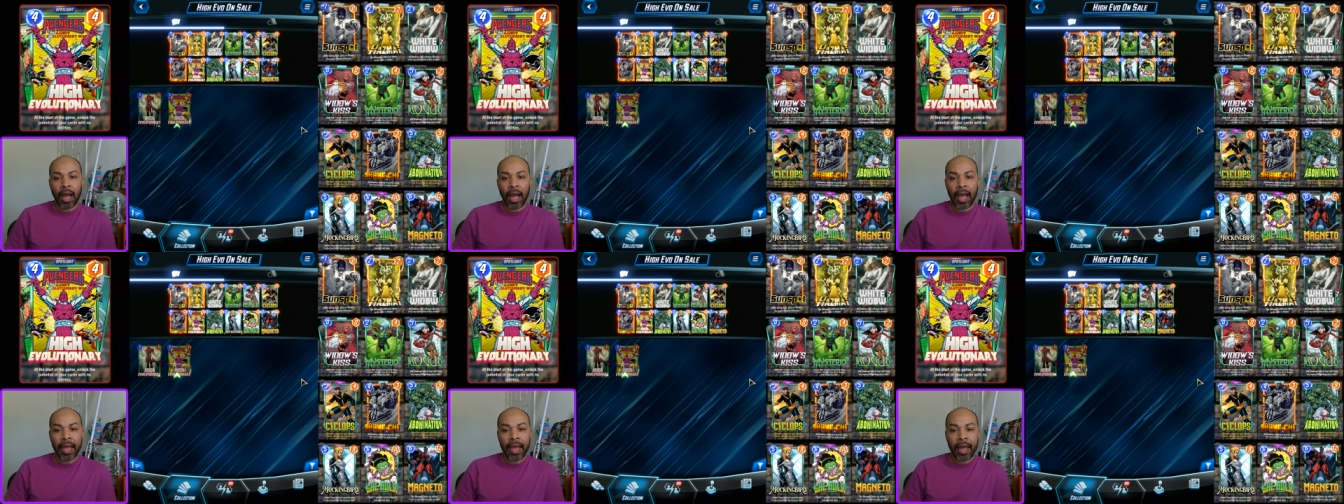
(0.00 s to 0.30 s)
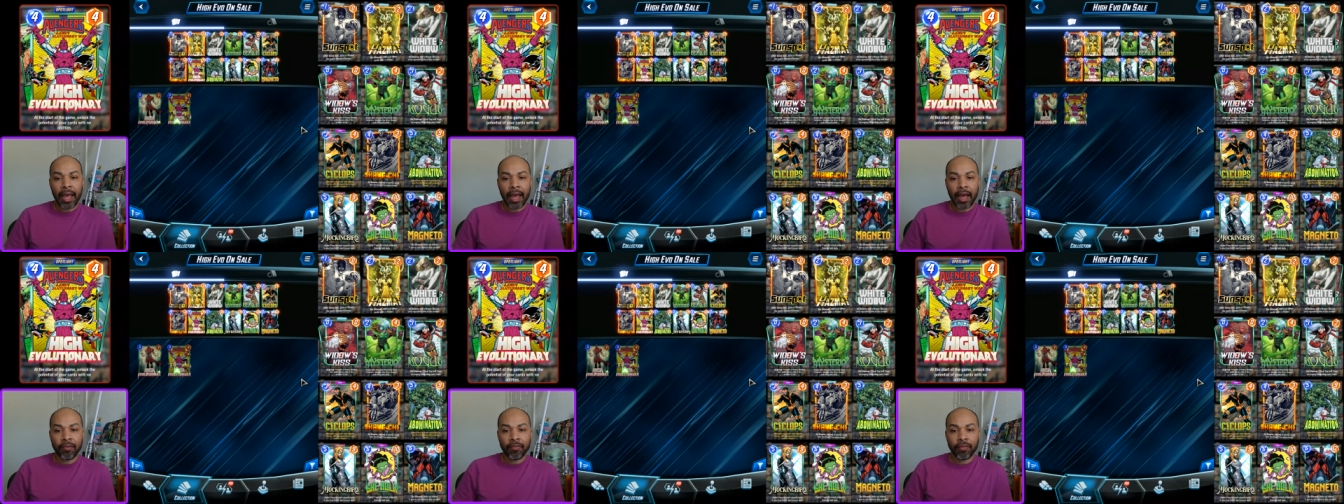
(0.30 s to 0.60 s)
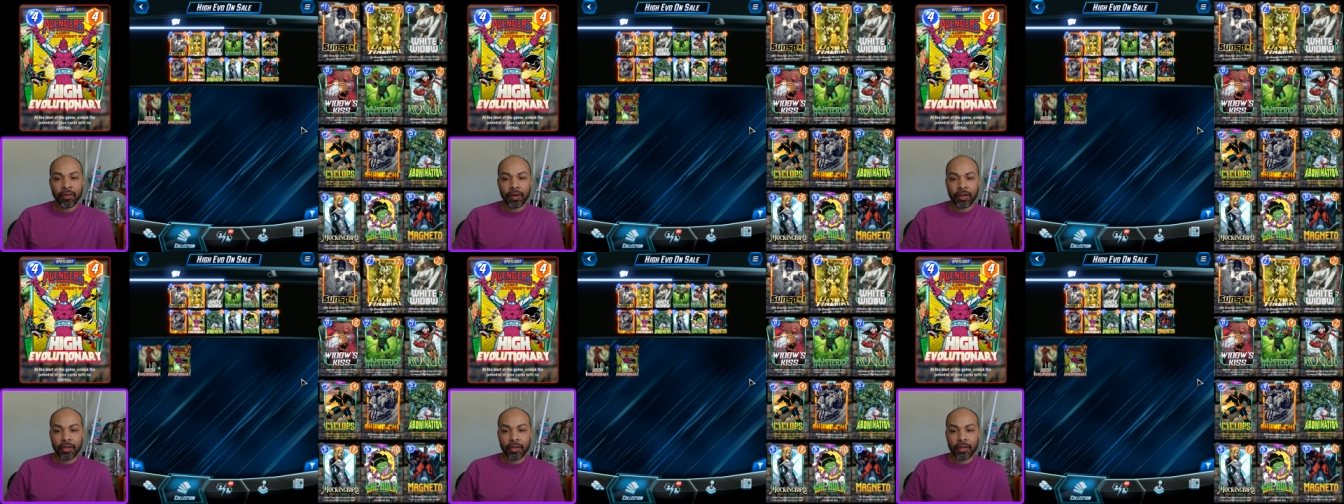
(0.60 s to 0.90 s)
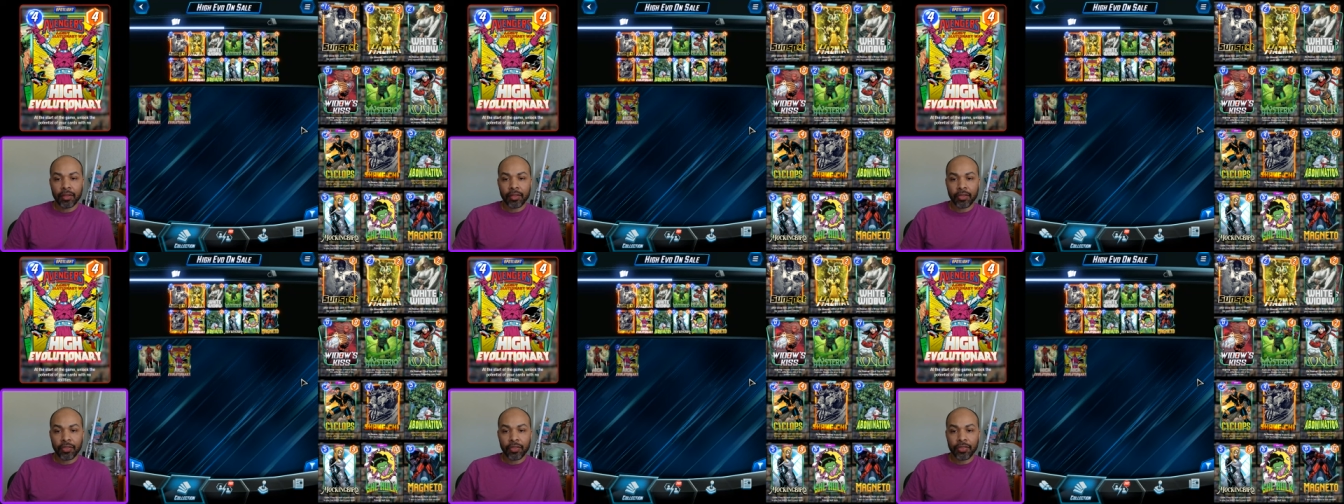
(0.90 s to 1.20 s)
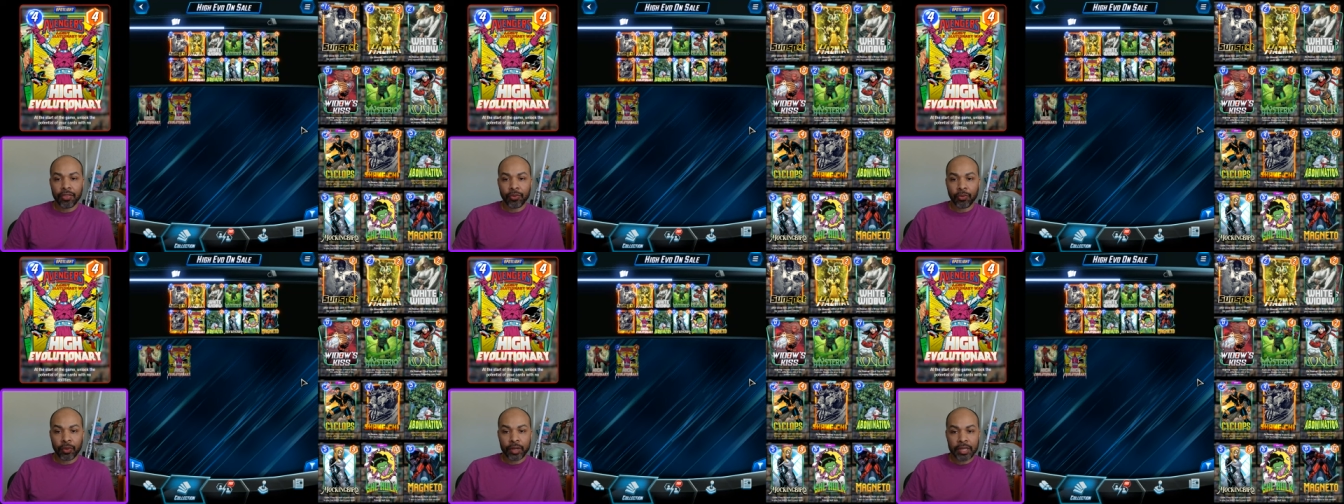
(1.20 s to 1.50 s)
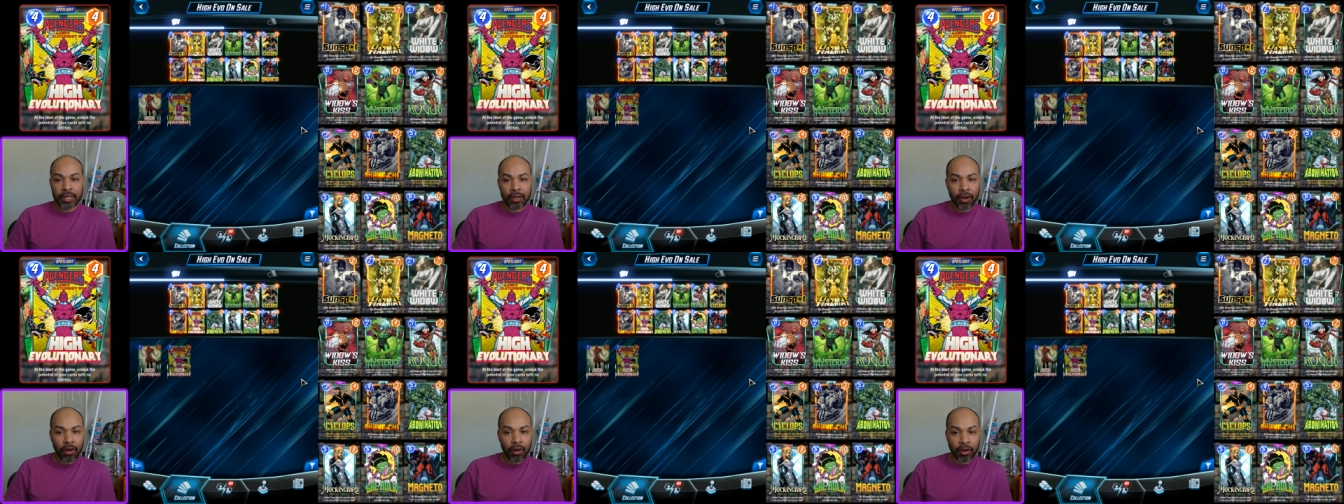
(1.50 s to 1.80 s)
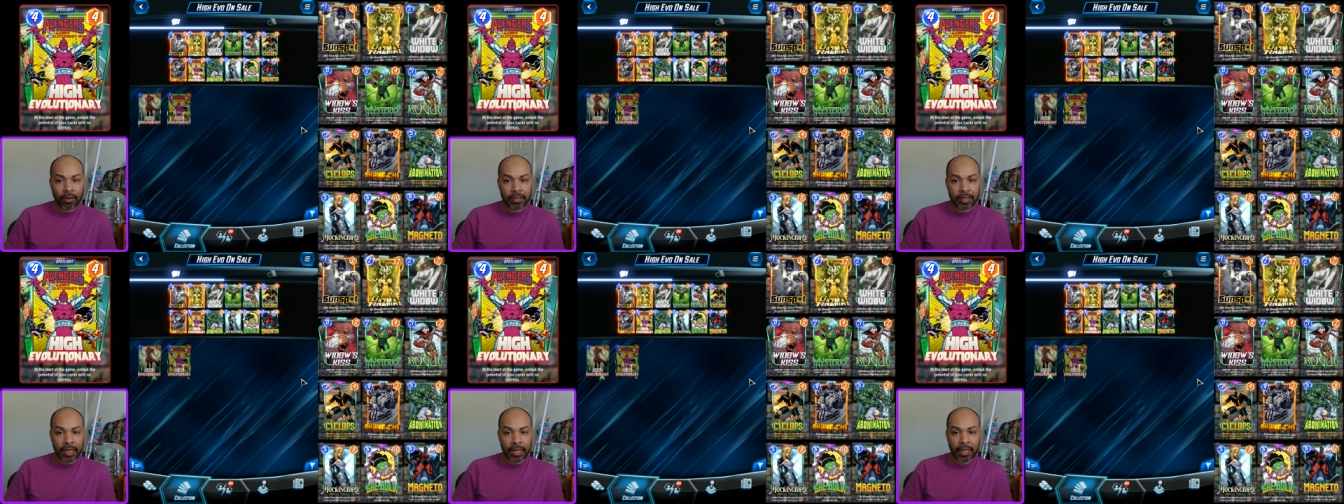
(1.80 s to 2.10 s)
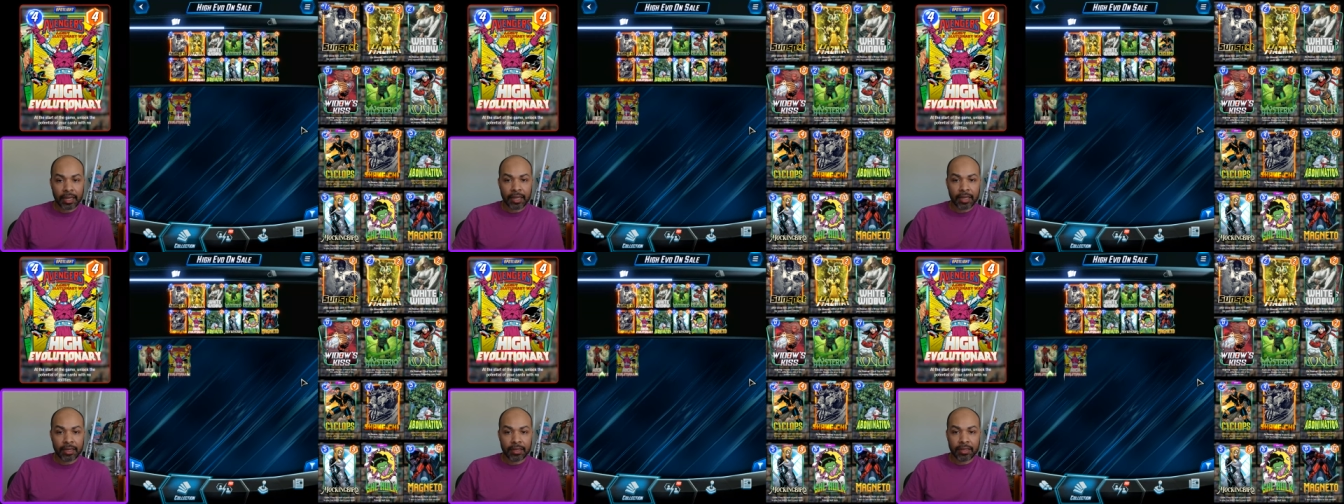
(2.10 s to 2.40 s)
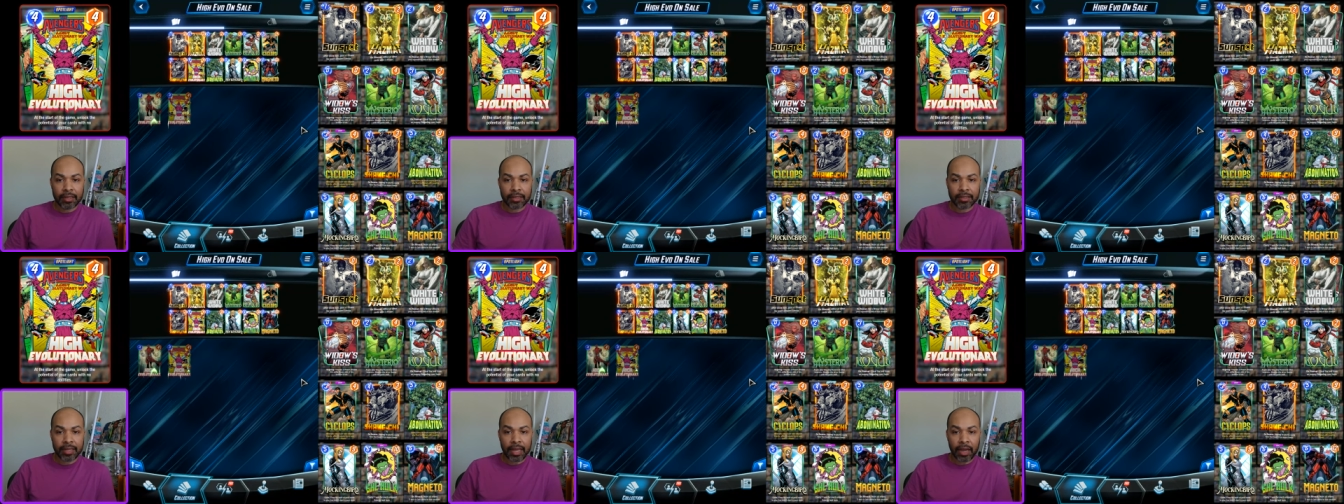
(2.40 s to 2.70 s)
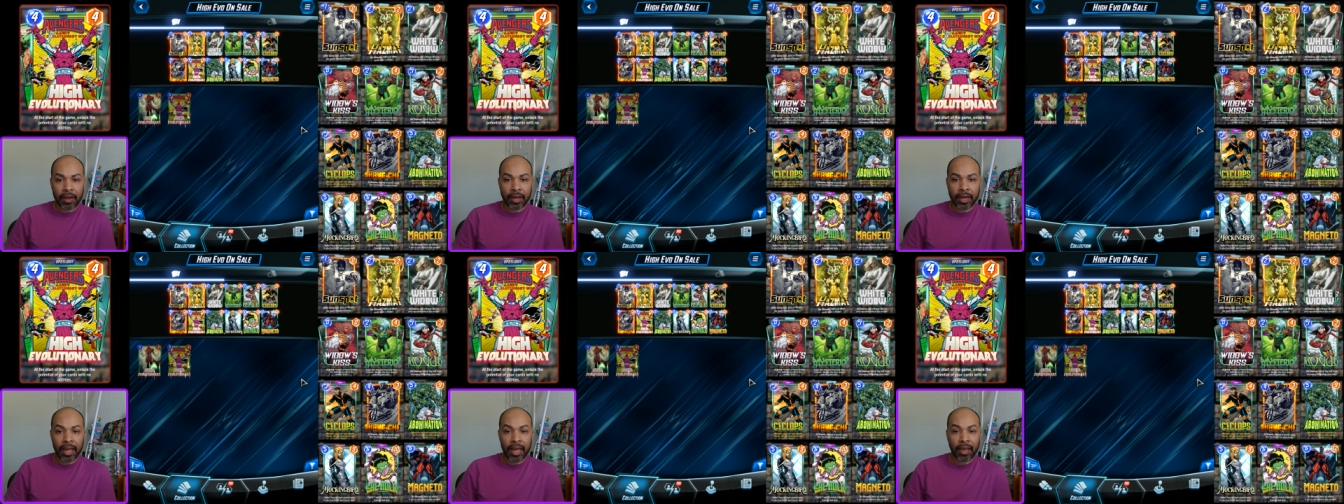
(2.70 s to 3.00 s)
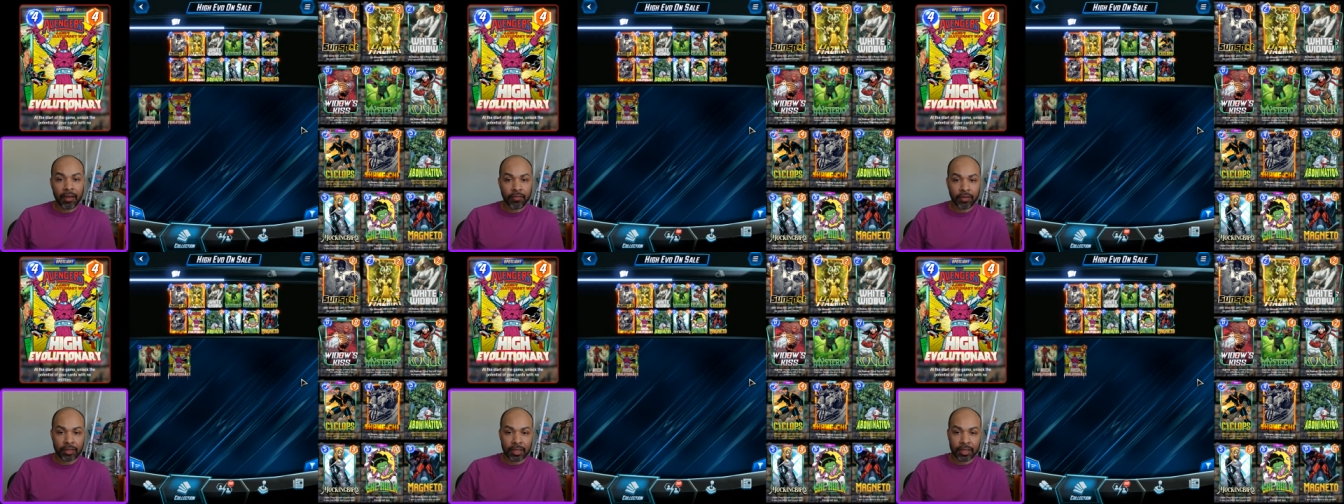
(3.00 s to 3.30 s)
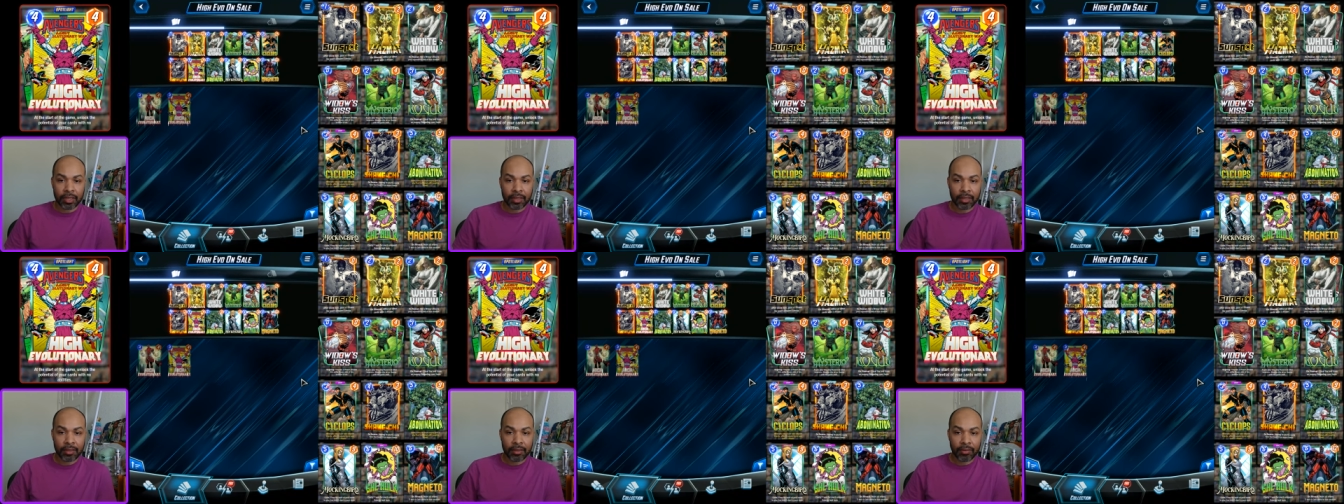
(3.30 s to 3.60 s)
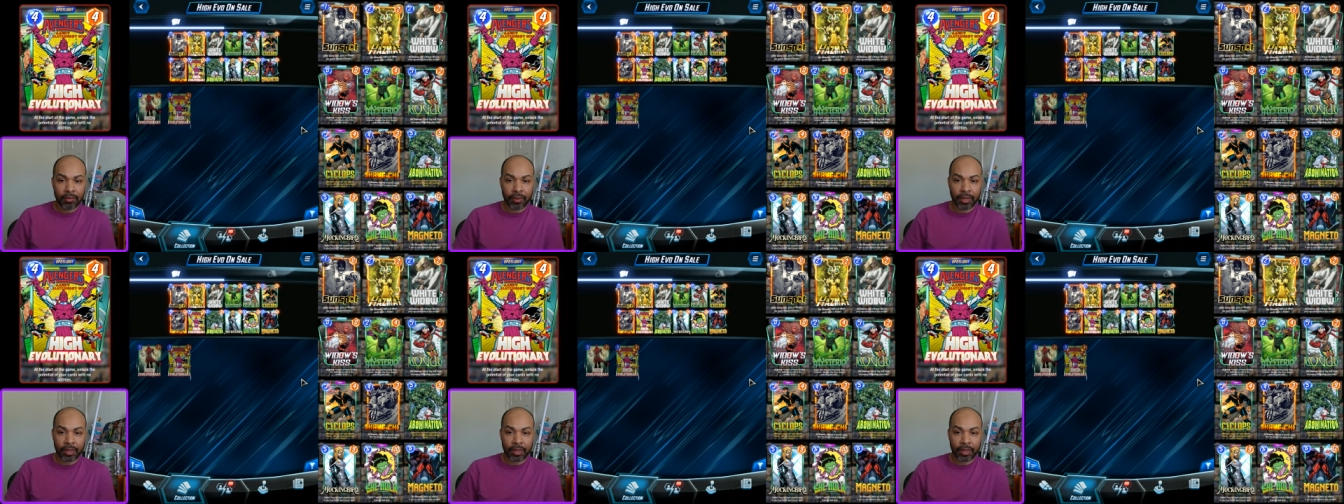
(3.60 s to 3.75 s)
I have three cards that can get discounted heavily.